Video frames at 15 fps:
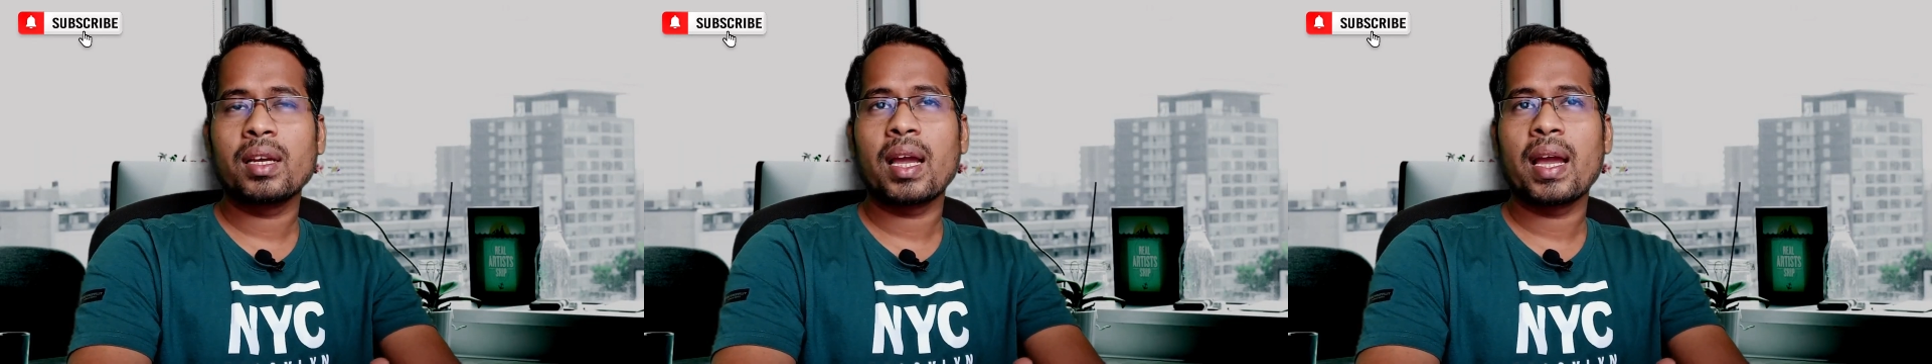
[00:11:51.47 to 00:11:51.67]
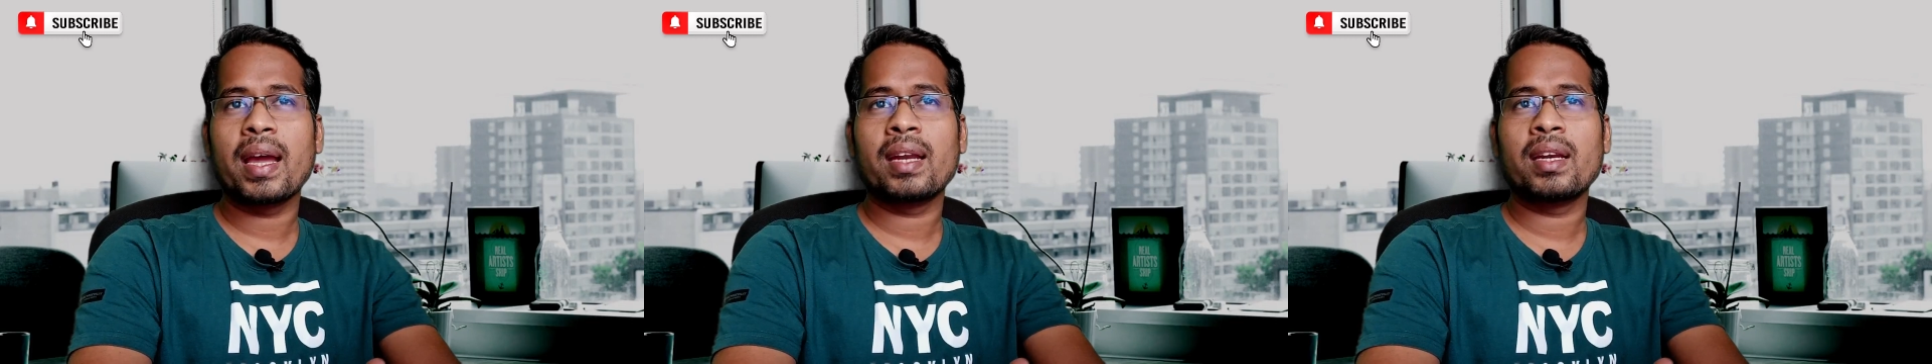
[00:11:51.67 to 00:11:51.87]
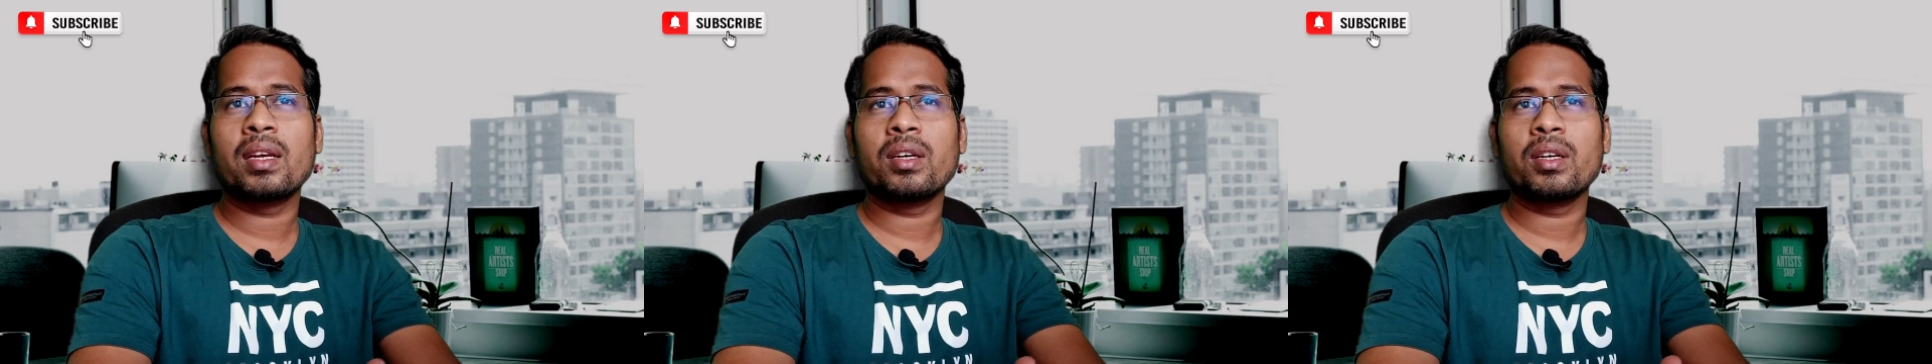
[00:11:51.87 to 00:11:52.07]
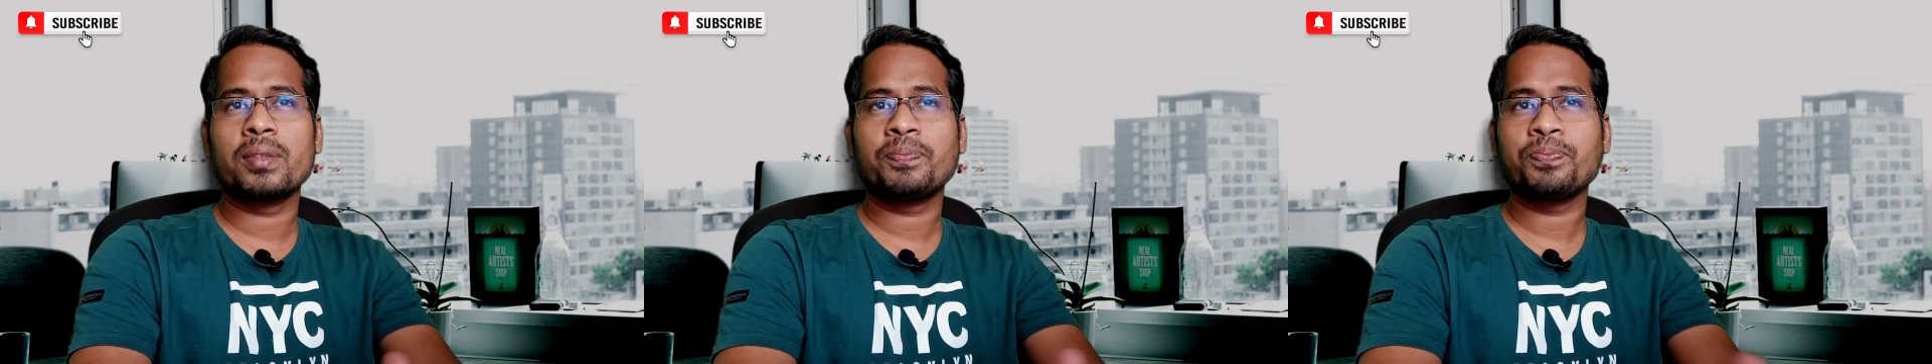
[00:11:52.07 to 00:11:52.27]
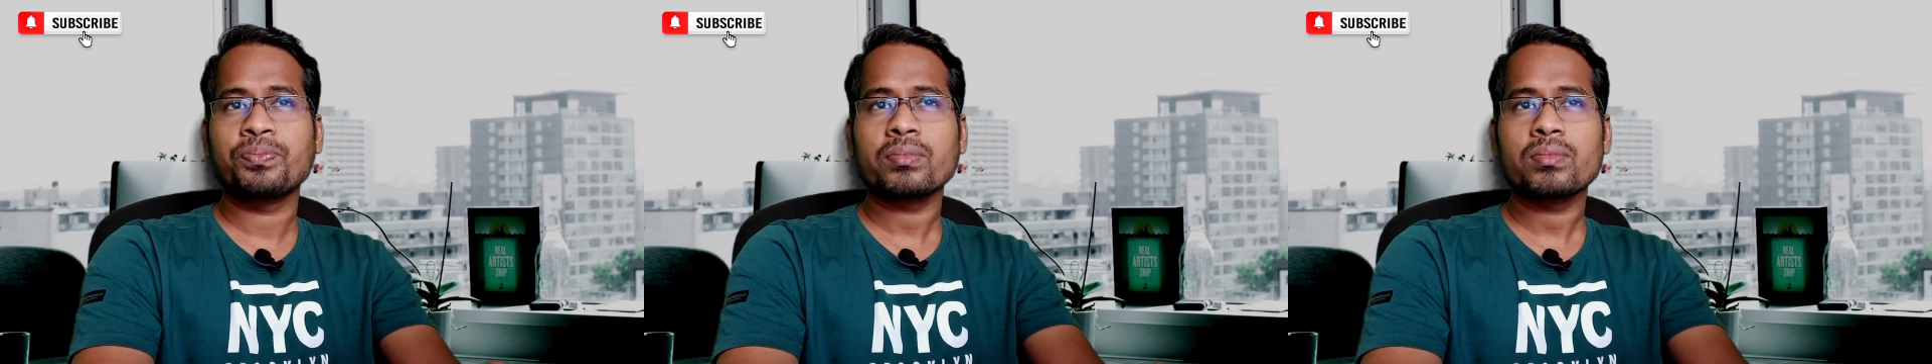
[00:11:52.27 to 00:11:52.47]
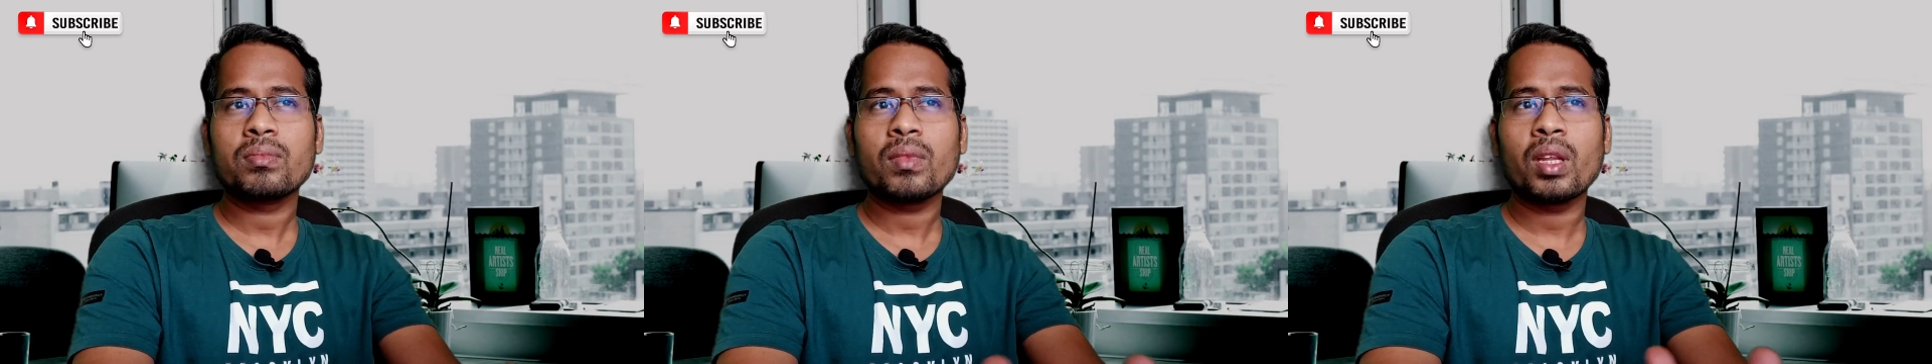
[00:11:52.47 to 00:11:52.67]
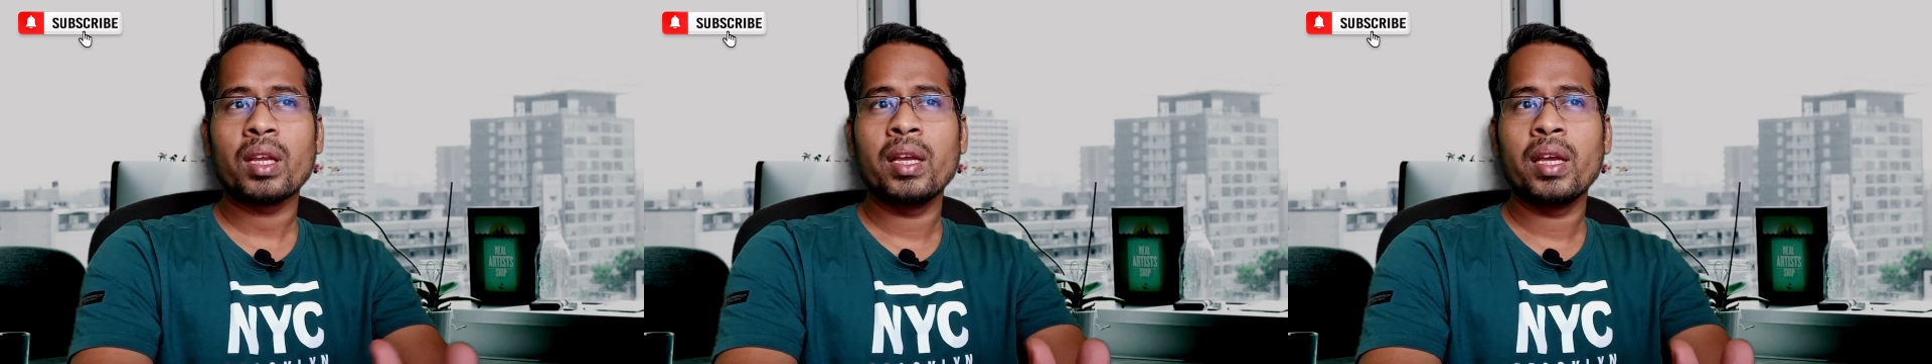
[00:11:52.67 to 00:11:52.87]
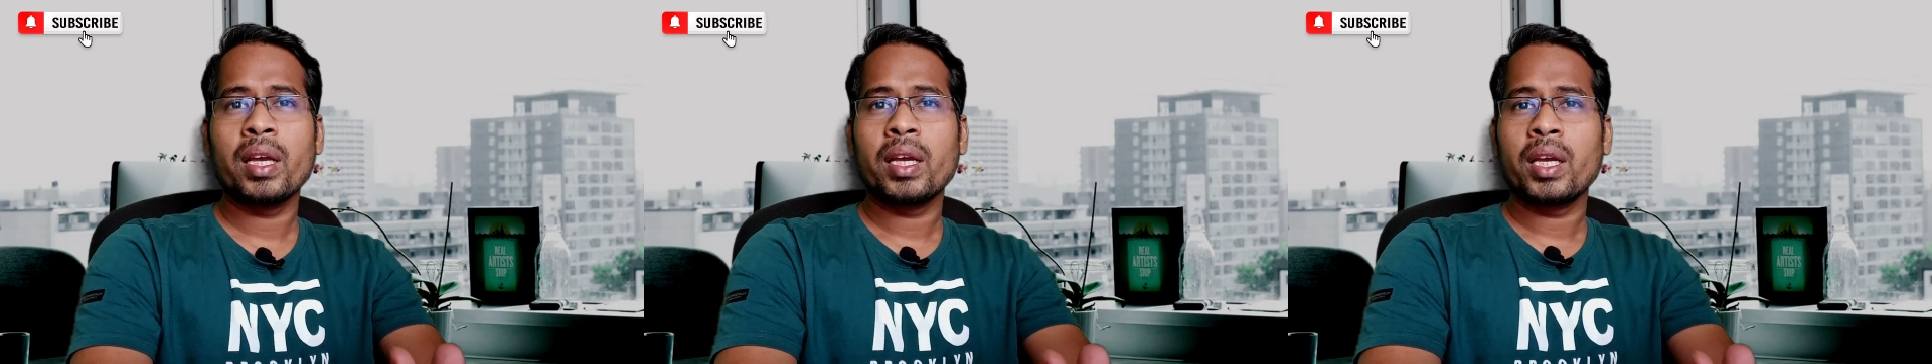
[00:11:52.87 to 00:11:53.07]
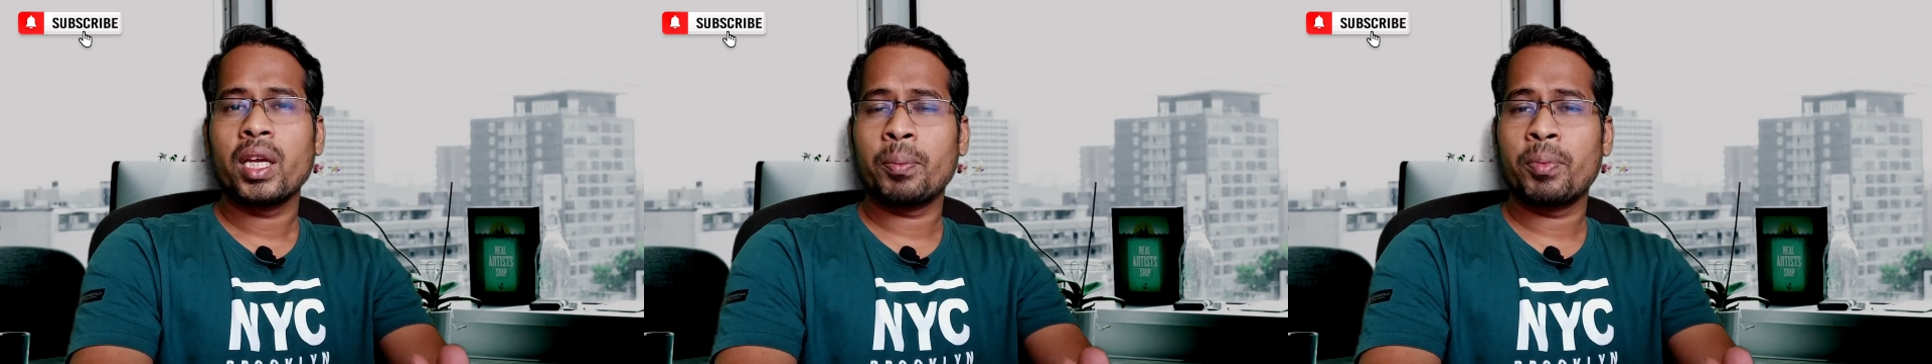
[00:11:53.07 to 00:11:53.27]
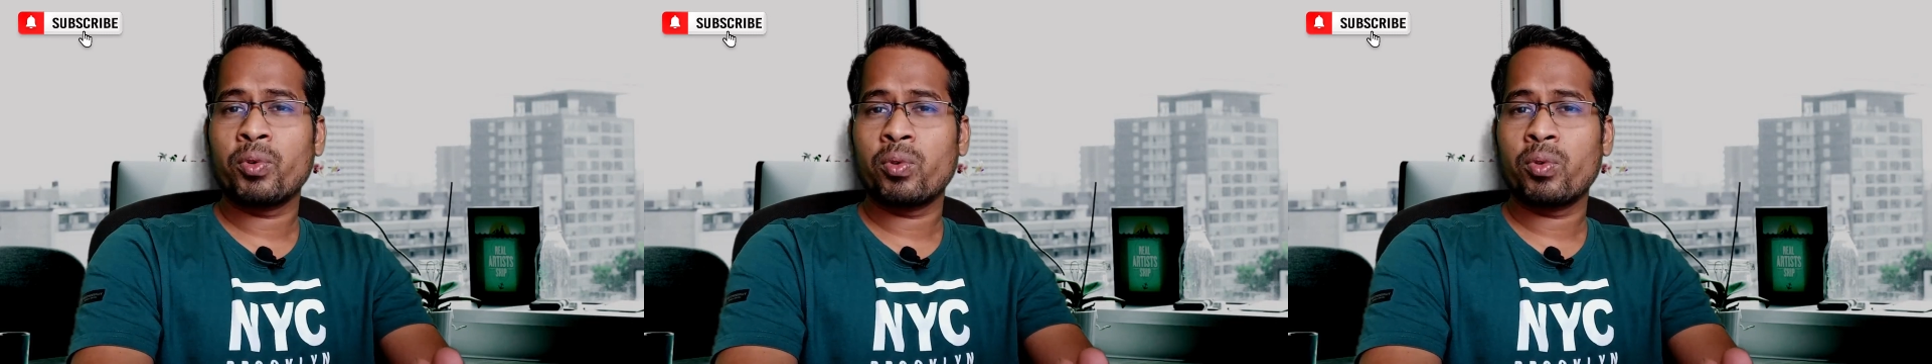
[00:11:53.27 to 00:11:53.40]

And if